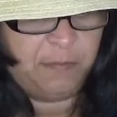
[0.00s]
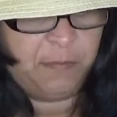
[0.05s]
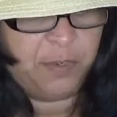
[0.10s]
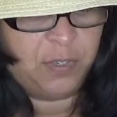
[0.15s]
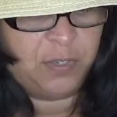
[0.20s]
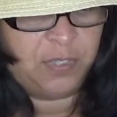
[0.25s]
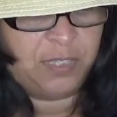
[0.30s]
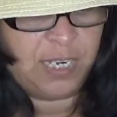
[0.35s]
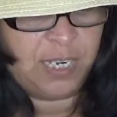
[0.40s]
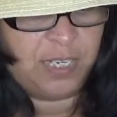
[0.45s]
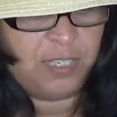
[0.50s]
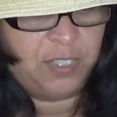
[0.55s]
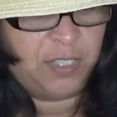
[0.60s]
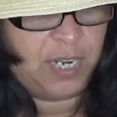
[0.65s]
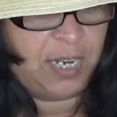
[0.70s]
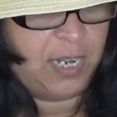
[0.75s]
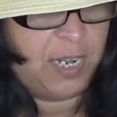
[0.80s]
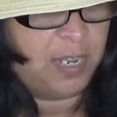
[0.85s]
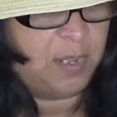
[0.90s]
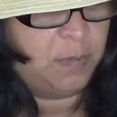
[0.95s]
first day
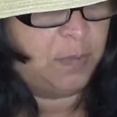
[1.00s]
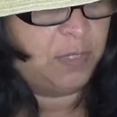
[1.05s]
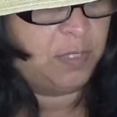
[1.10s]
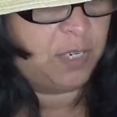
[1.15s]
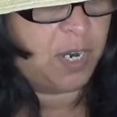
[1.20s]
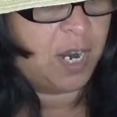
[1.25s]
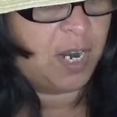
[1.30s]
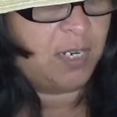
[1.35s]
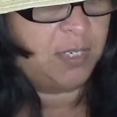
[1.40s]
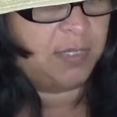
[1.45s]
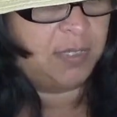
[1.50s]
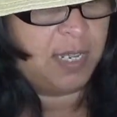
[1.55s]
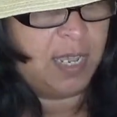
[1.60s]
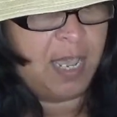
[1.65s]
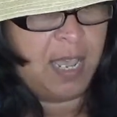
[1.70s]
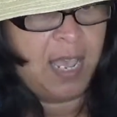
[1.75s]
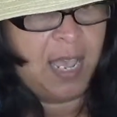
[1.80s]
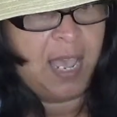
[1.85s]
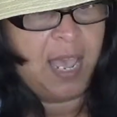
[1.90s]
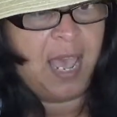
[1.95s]
Jade Helm starts,
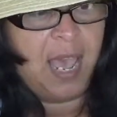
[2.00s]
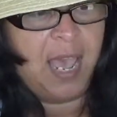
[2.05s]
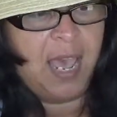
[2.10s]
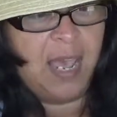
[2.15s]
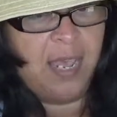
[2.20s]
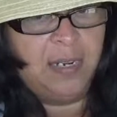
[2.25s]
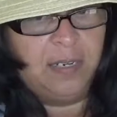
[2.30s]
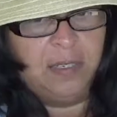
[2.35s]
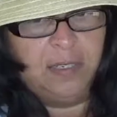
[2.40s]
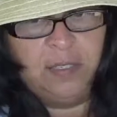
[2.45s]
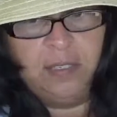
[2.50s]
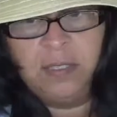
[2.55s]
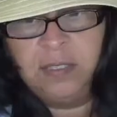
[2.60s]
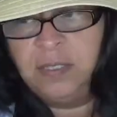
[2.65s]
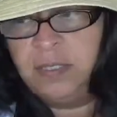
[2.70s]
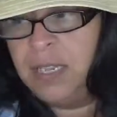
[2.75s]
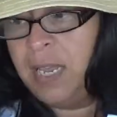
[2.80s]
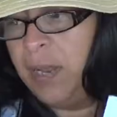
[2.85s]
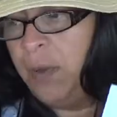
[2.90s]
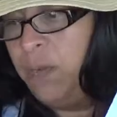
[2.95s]
and it
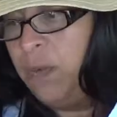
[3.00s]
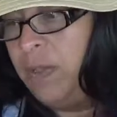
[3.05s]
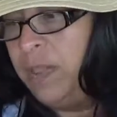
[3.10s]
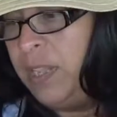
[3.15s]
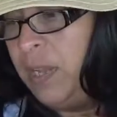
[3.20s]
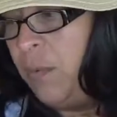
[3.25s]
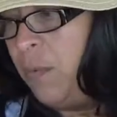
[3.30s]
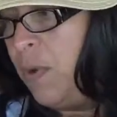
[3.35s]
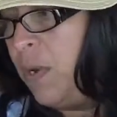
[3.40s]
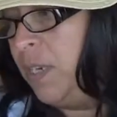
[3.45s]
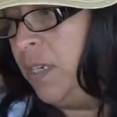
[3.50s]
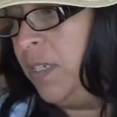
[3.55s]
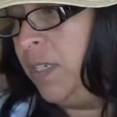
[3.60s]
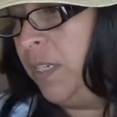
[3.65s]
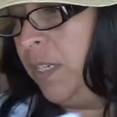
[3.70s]
looks like what they want to